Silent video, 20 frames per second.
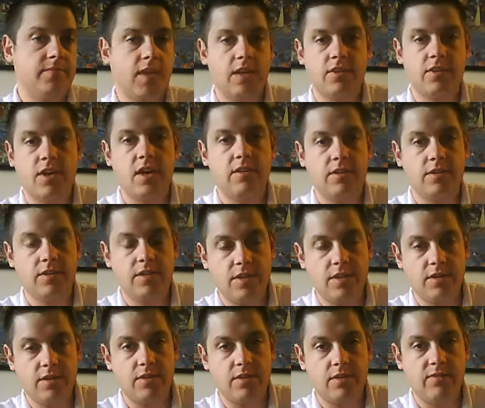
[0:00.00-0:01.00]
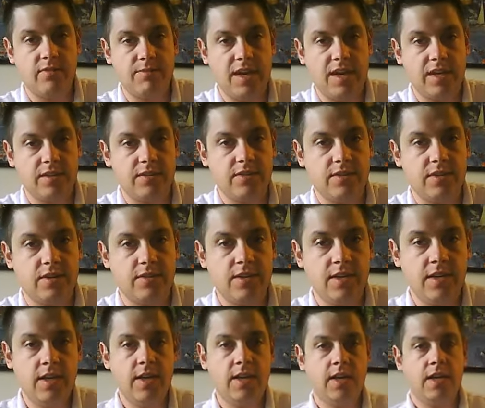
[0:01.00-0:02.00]
a childhood hero of mine. So
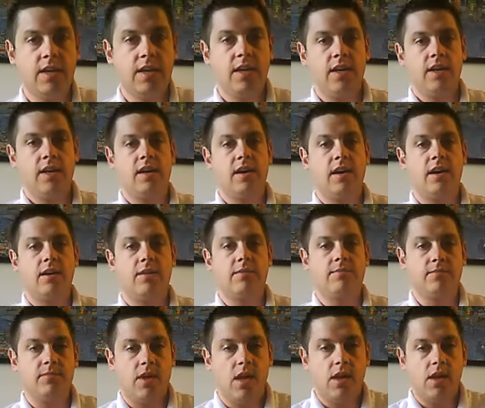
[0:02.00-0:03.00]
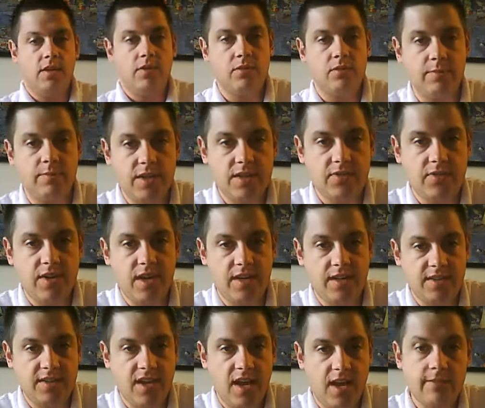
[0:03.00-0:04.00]
um, we'll miss
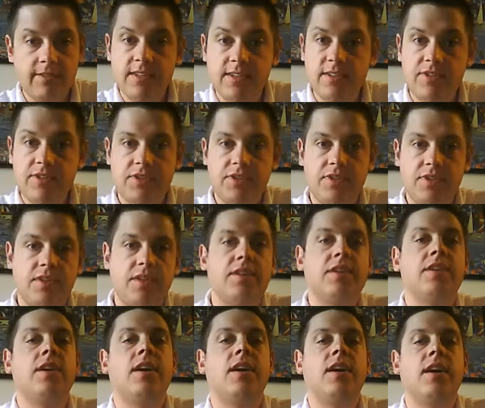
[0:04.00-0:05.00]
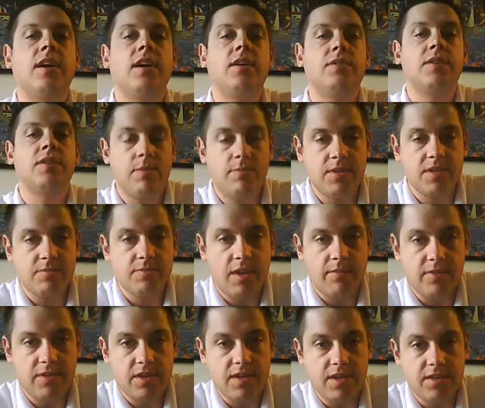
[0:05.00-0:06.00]
Randy Savage. Uh, we'll keep his
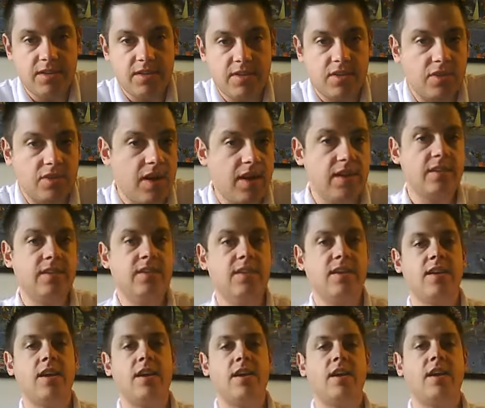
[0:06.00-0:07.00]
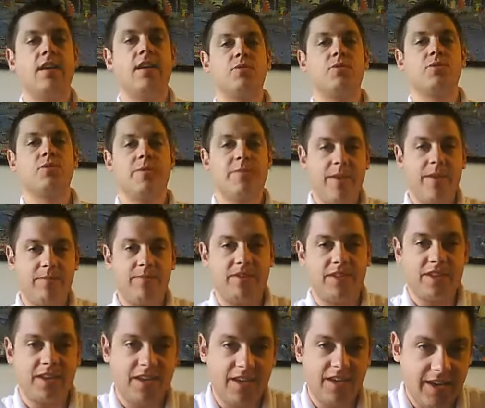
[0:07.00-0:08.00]
memories strong, and we'll remember
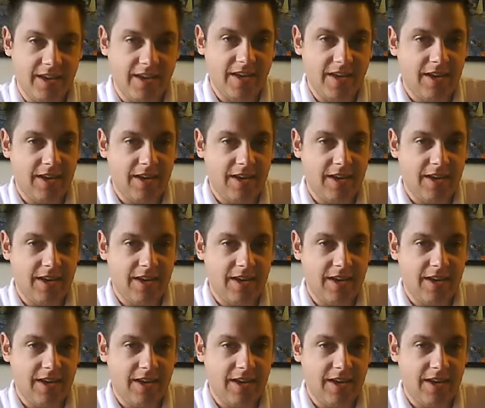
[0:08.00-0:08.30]
the